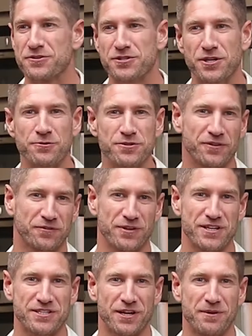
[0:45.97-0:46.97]
2 to
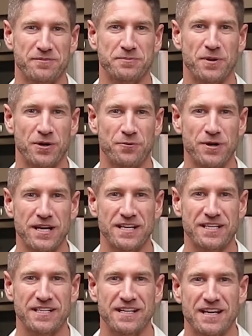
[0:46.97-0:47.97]
3 times per
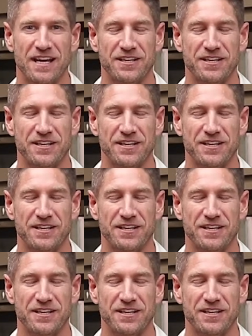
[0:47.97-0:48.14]
week,